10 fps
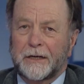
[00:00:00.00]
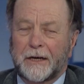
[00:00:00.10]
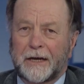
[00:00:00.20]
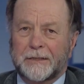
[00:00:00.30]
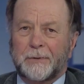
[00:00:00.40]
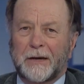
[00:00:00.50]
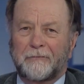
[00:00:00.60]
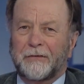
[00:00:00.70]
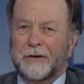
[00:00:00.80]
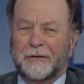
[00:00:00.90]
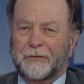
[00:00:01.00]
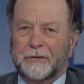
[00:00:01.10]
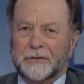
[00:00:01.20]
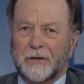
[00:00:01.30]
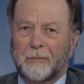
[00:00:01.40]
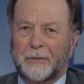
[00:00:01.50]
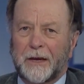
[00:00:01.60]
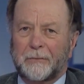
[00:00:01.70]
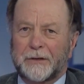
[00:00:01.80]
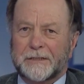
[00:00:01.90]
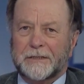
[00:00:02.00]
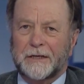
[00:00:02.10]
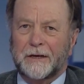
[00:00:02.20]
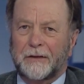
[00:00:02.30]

It's been a very difficult time with the ABC.